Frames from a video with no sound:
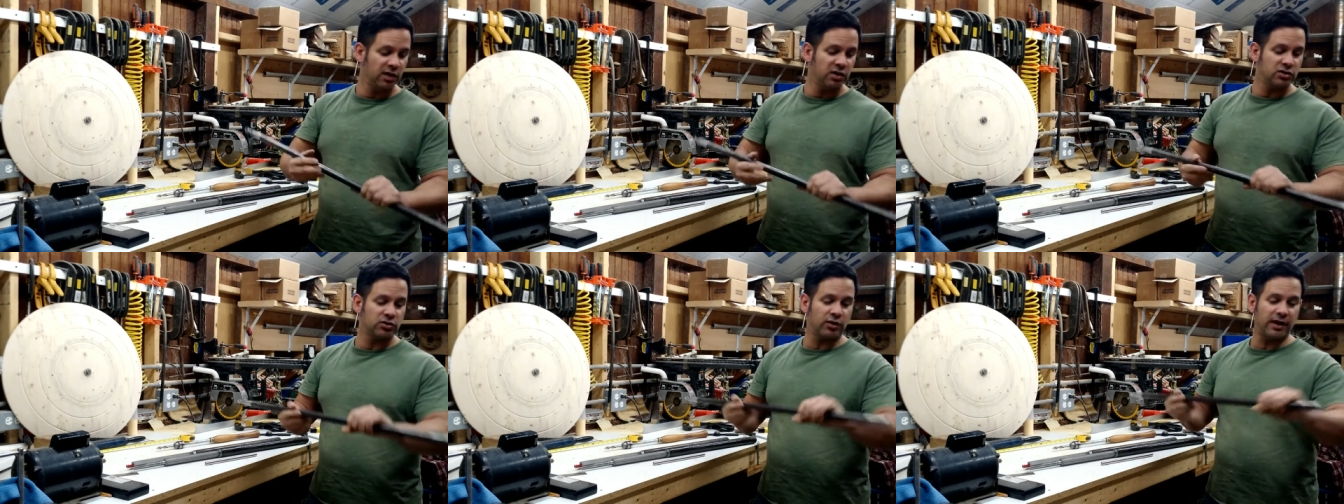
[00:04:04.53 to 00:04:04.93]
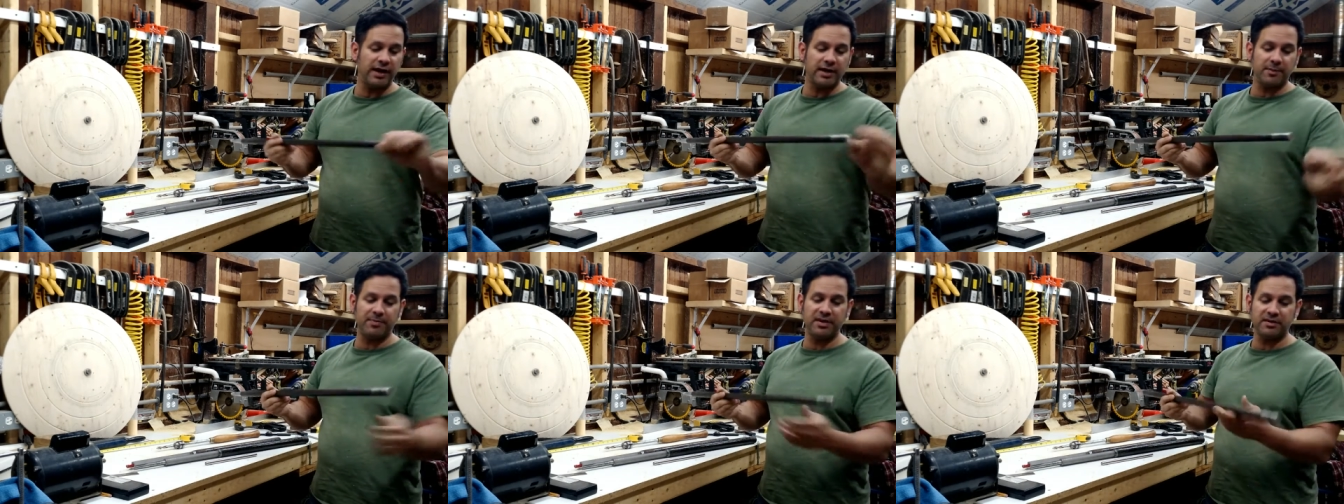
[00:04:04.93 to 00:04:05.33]
So I
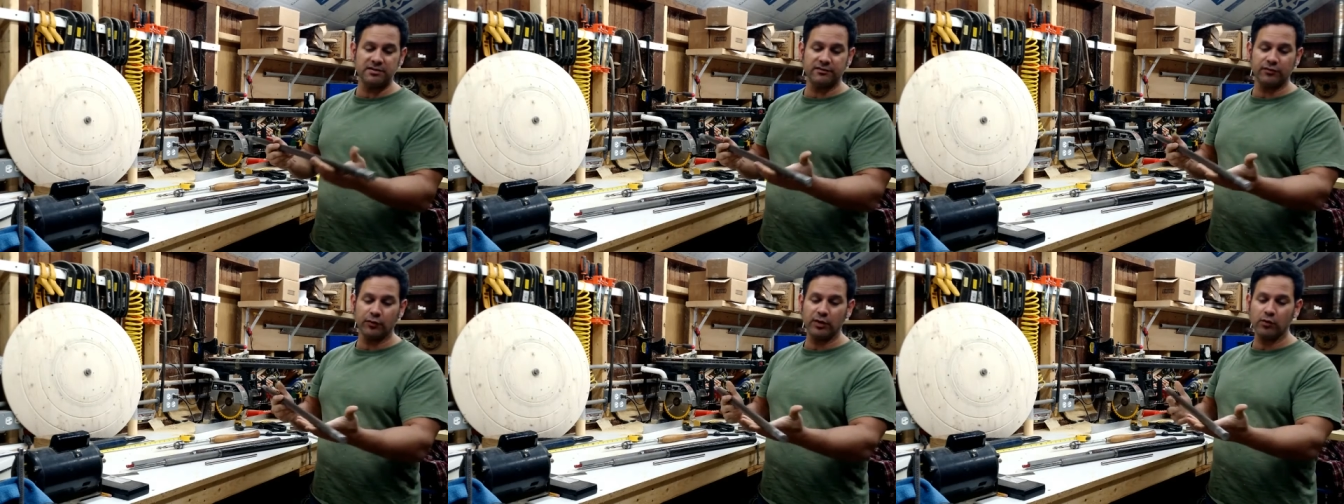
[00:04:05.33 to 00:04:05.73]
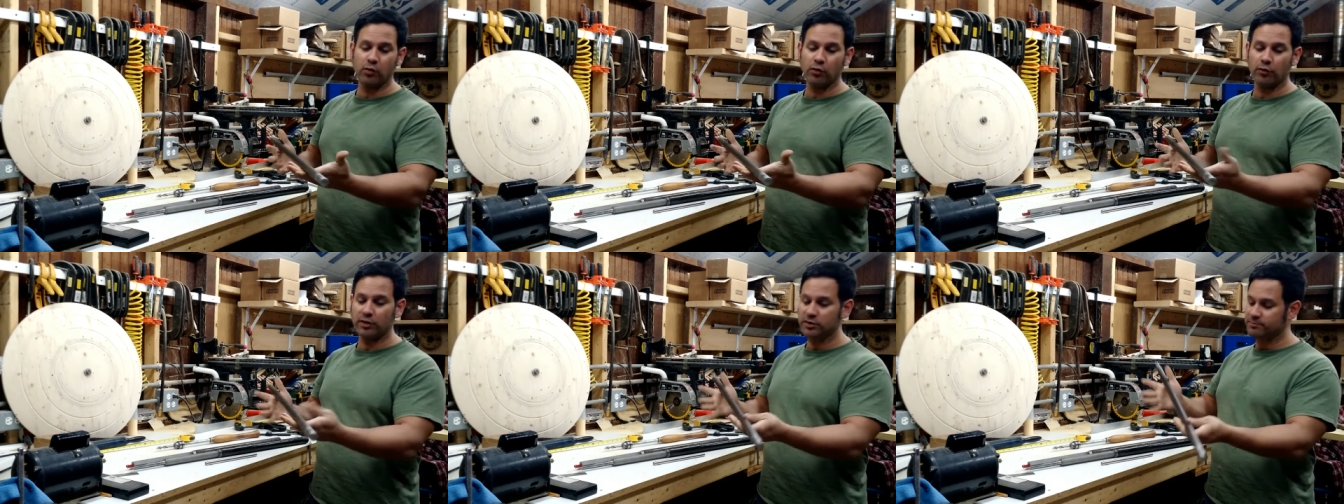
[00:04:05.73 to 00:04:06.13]
had a piece of
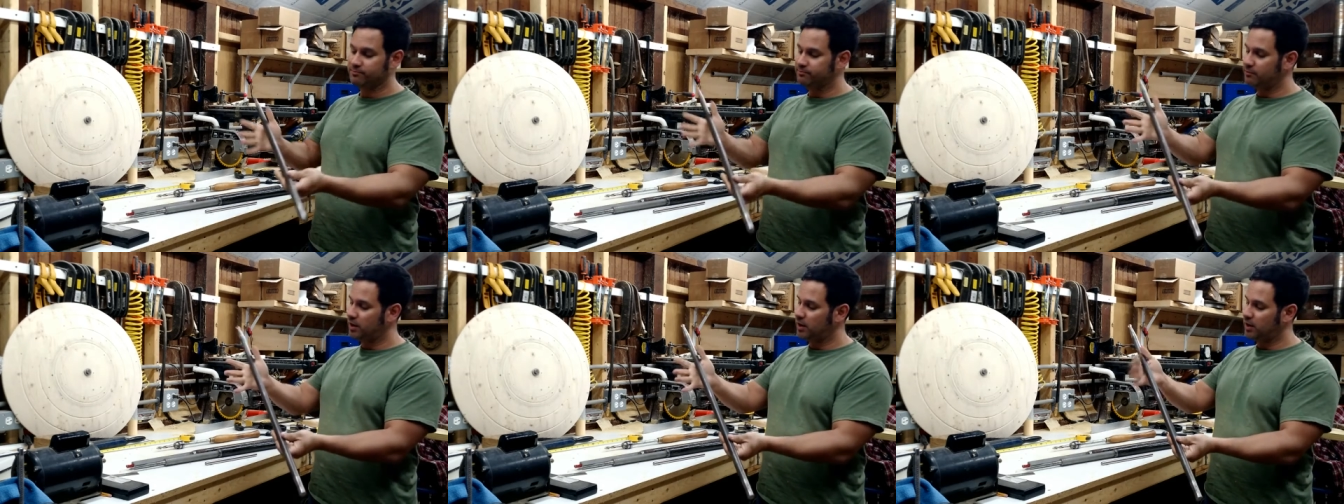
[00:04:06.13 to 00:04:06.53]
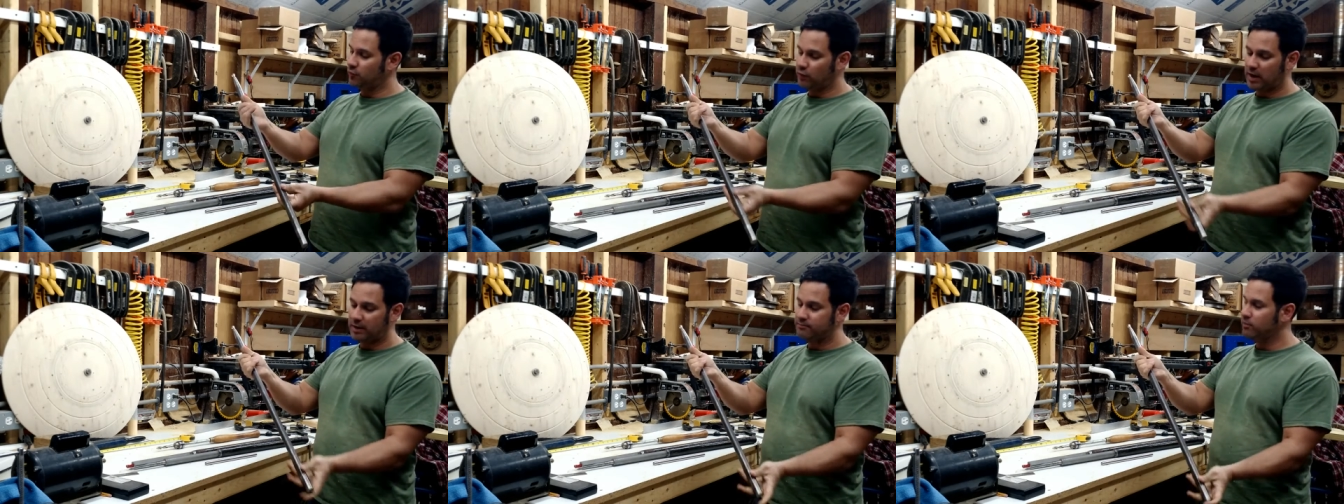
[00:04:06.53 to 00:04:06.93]
3/4-inch
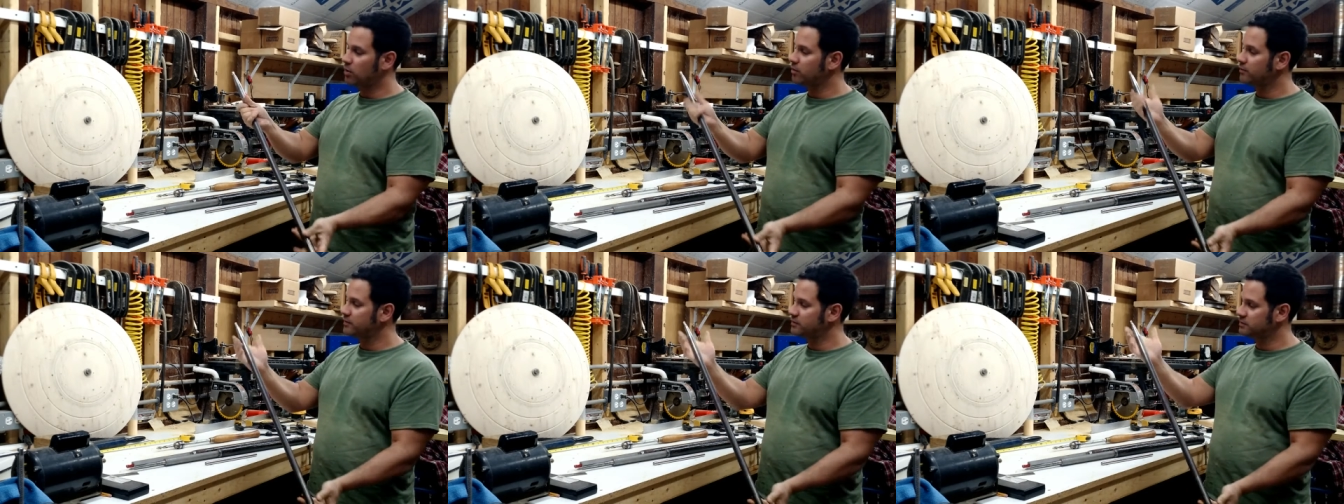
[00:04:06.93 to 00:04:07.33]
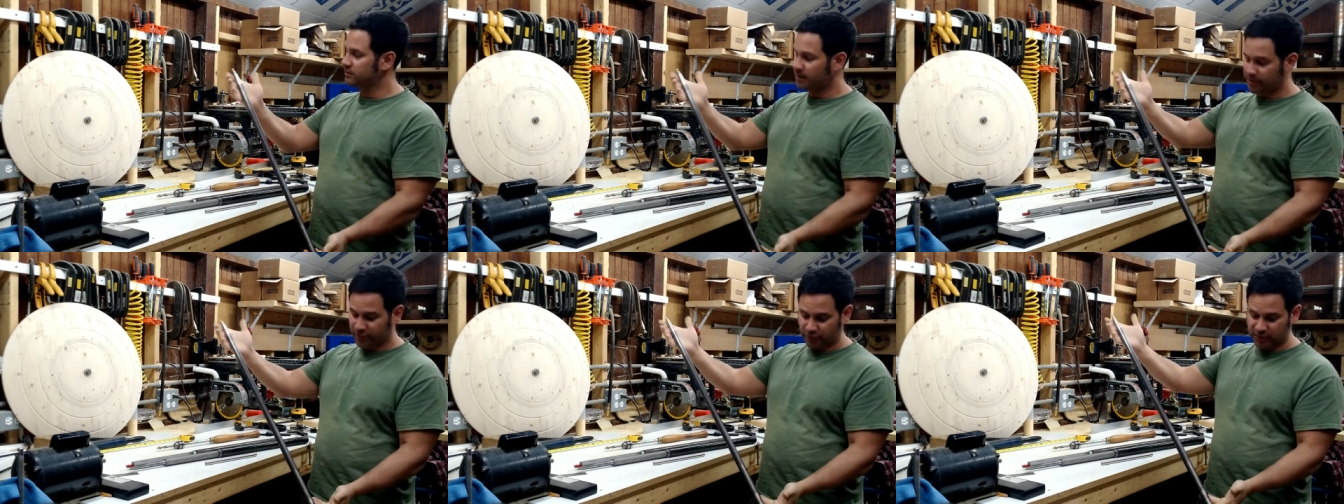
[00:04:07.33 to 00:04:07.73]
round bar. This is
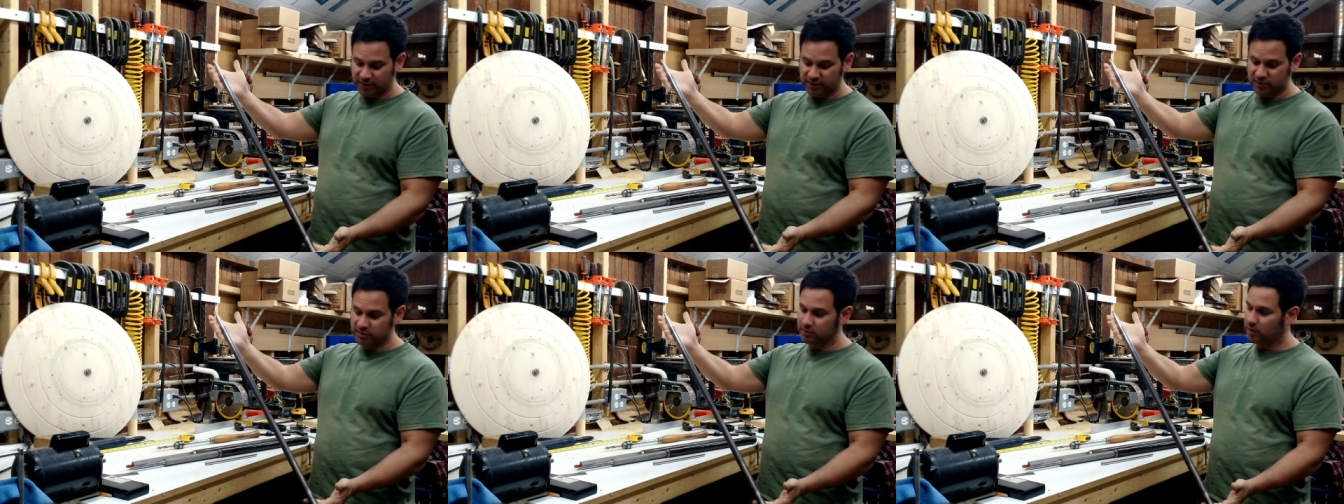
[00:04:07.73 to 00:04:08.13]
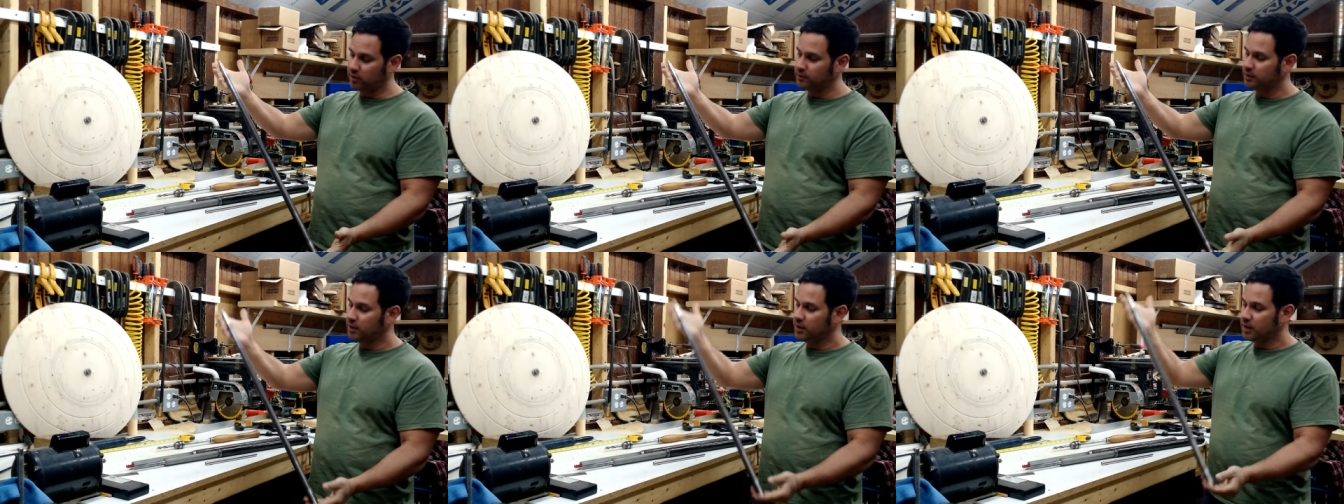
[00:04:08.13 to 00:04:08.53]
about 30 inches long.